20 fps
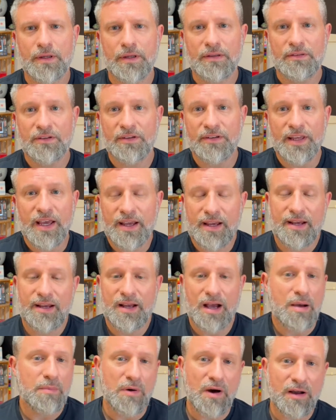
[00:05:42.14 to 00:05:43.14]
Today,
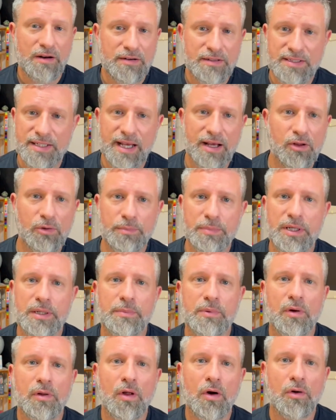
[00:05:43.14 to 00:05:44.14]
I'm honored to help
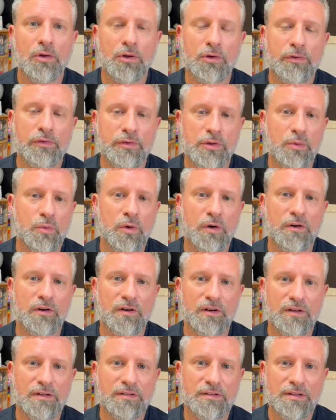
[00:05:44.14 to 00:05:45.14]
people all over the
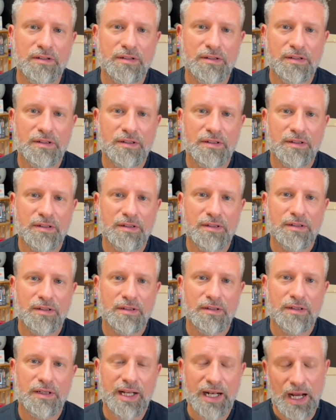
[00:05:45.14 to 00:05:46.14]
world.
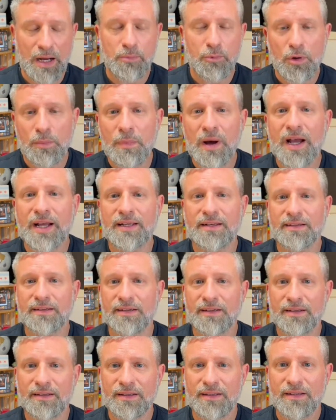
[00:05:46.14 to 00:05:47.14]
And I'm
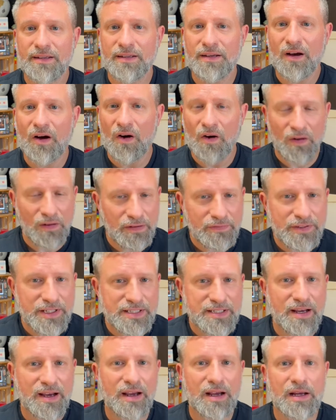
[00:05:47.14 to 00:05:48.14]
reminded all of the
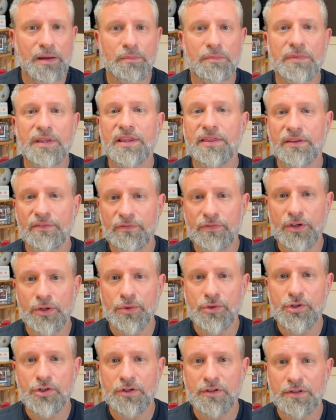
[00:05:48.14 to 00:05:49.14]
time that the
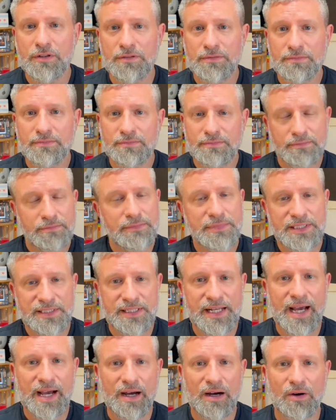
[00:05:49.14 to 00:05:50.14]
future is
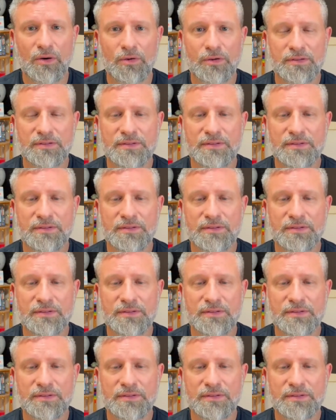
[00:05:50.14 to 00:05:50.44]
now.